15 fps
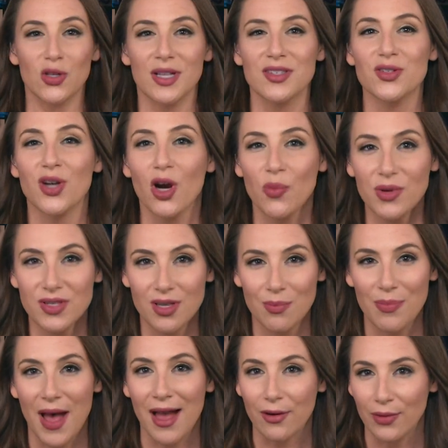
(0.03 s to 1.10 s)
Let's start with some
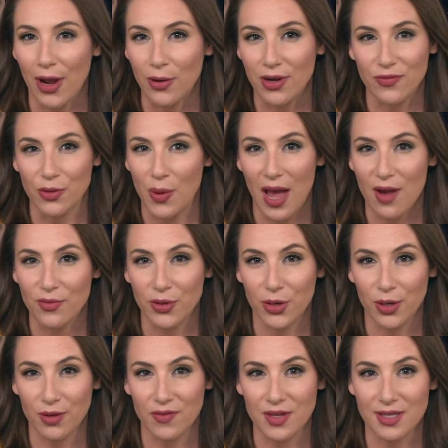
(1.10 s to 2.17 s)
background if you haven't
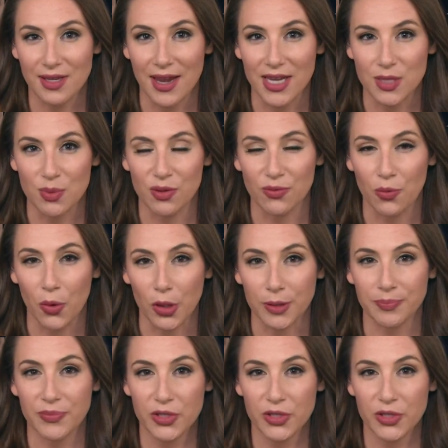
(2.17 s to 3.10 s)
heard of this case before.